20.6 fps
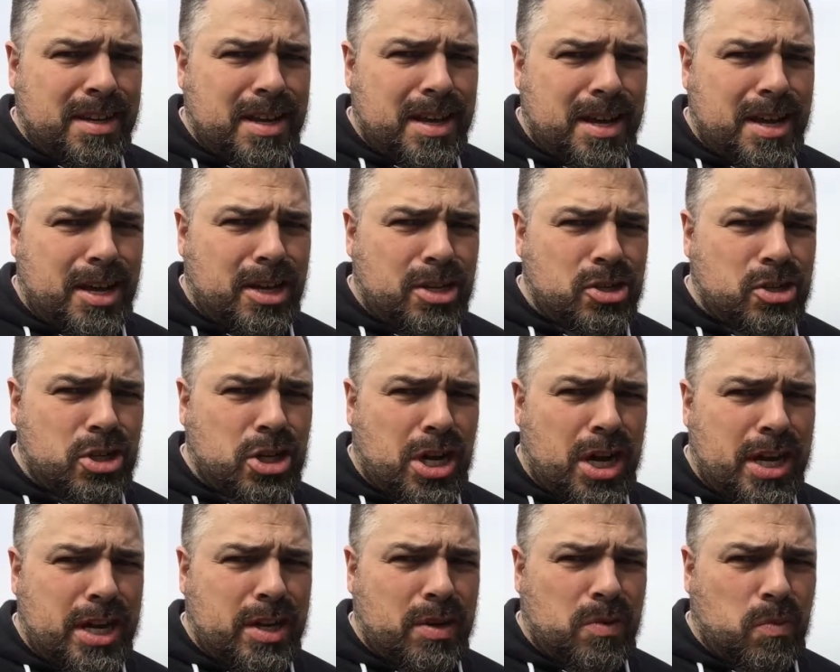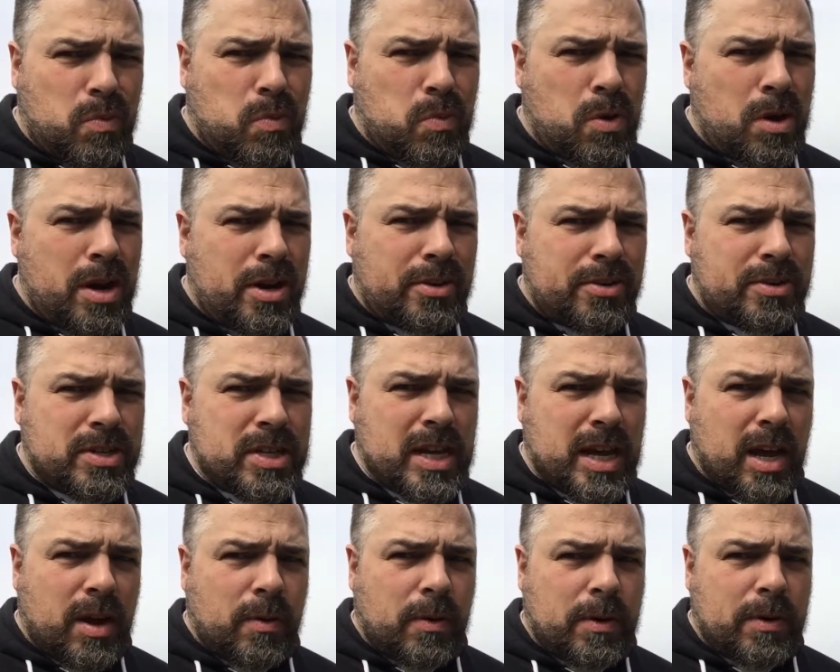A giant water
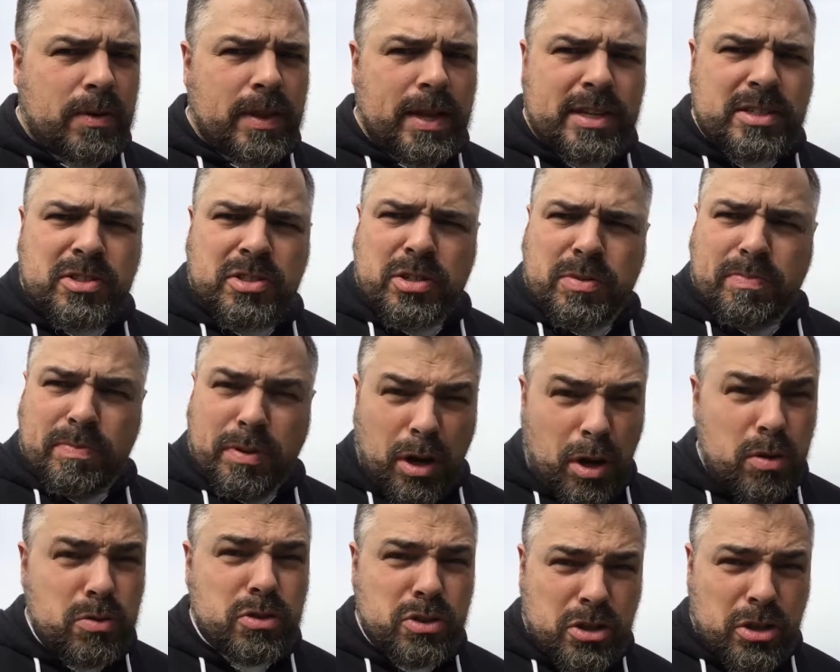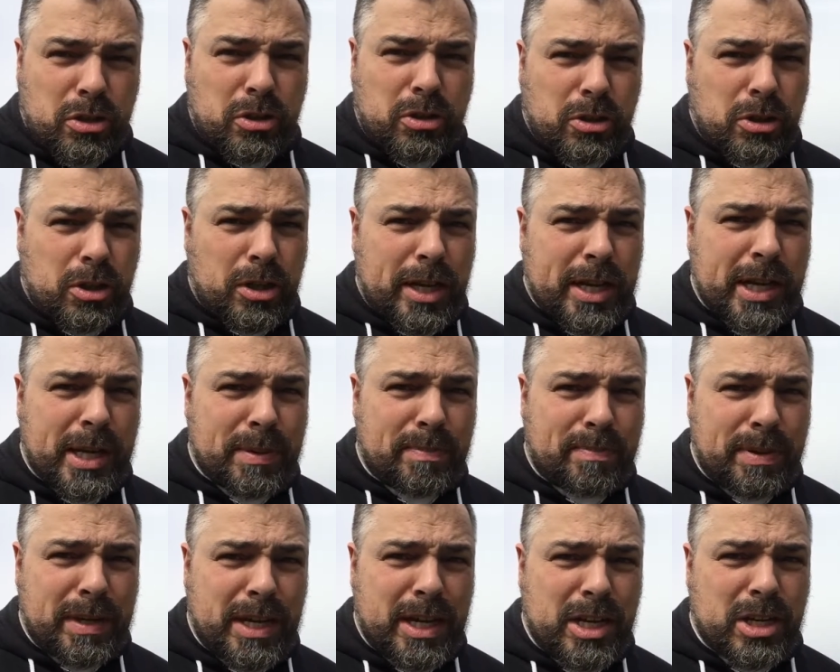tower that's supposed to look like a
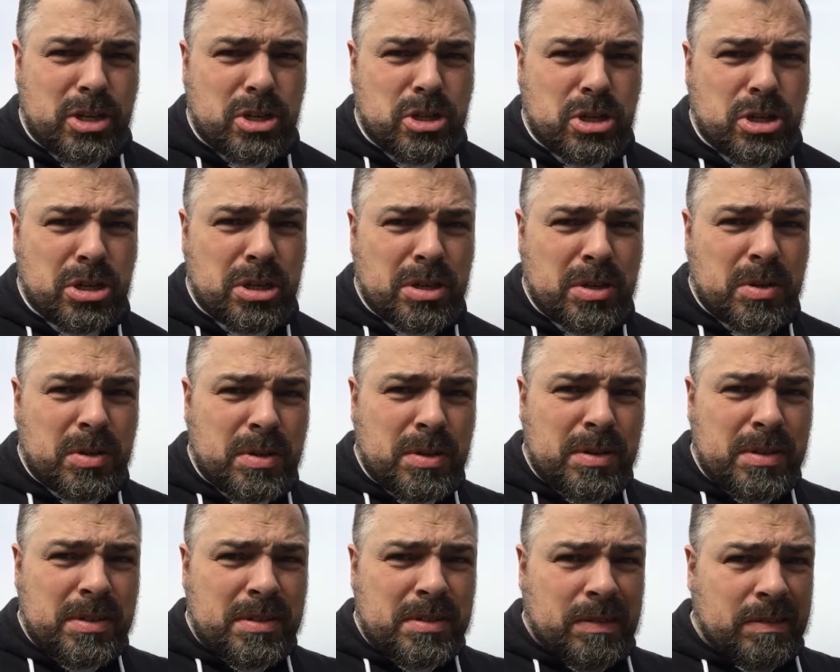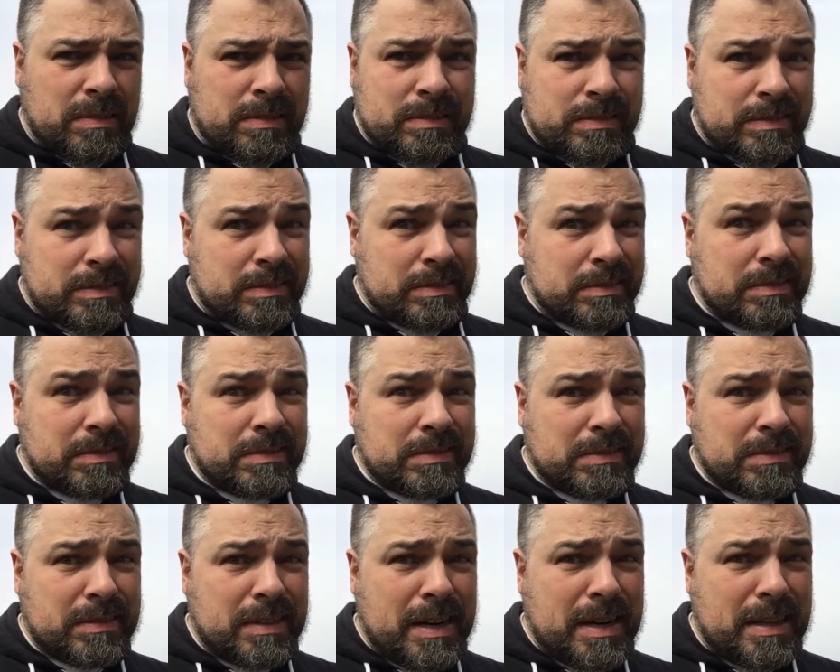peach.
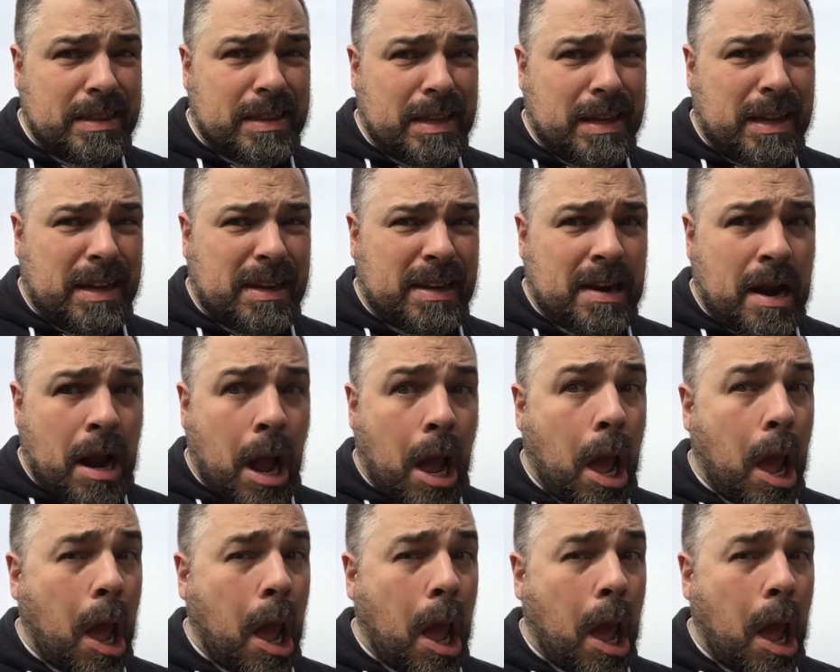Right there.